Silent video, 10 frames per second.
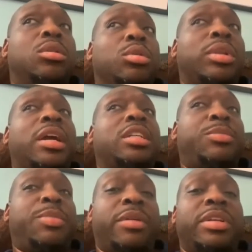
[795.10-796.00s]
their
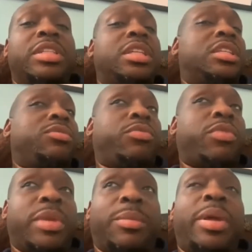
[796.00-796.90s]
experiences,
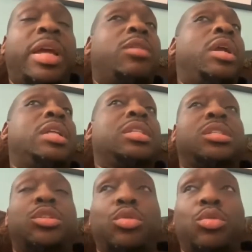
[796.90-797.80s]
from their
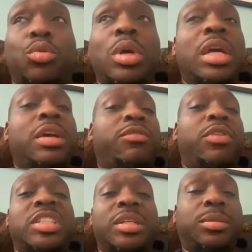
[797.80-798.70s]
parents to
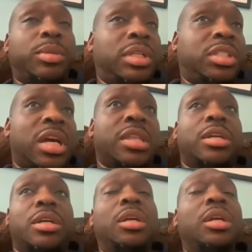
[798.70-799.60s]
friendships with each
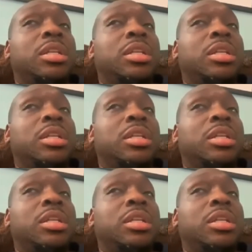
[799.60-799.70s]
other,